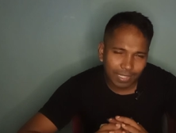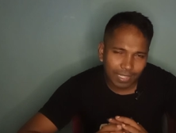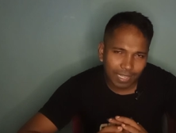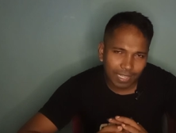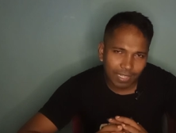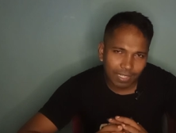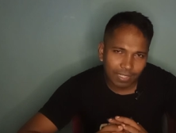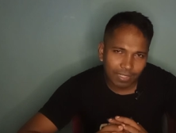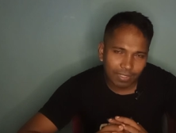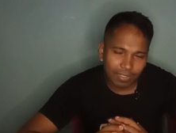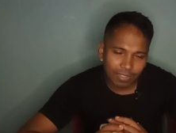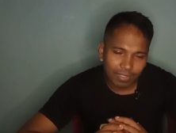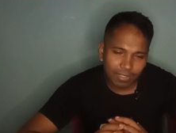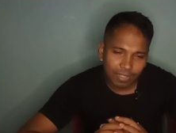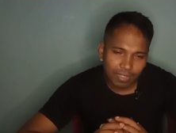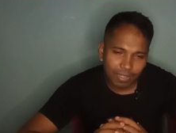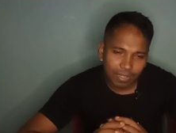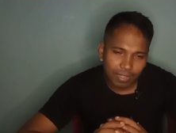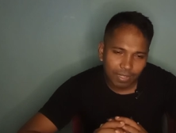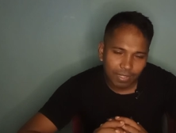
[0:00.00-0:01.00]
can
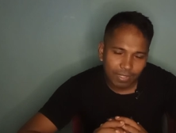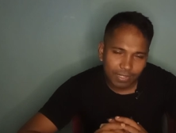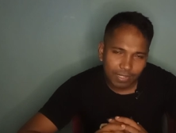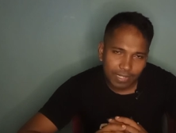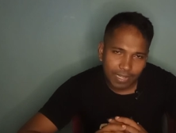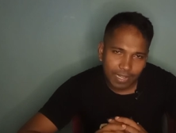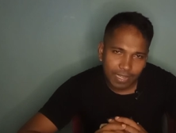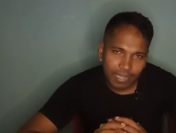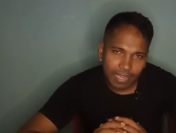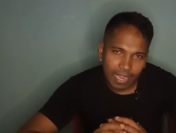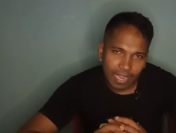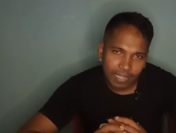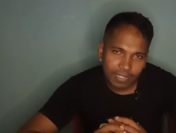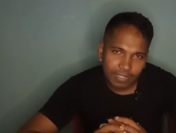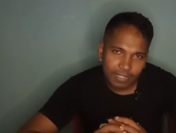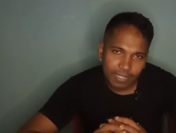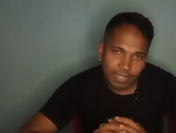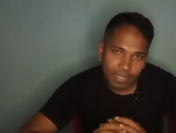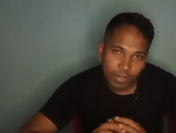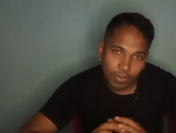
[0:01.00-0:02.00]
take
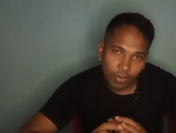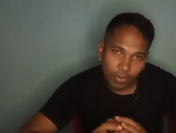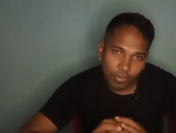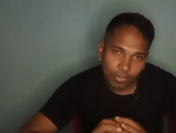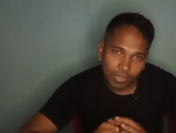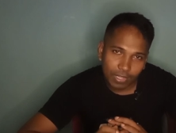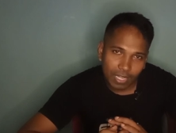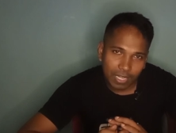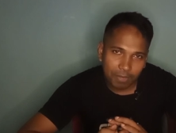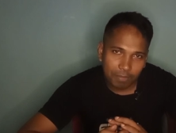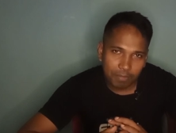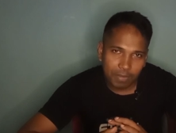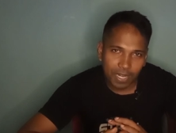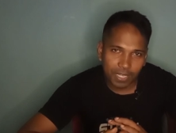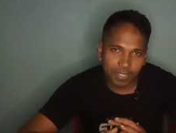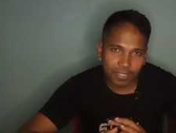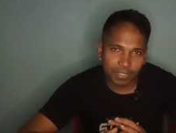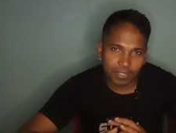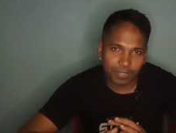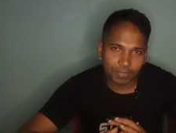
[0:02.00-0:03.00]
action on that
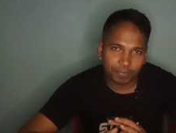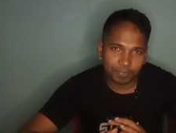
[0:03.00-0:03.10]
matter.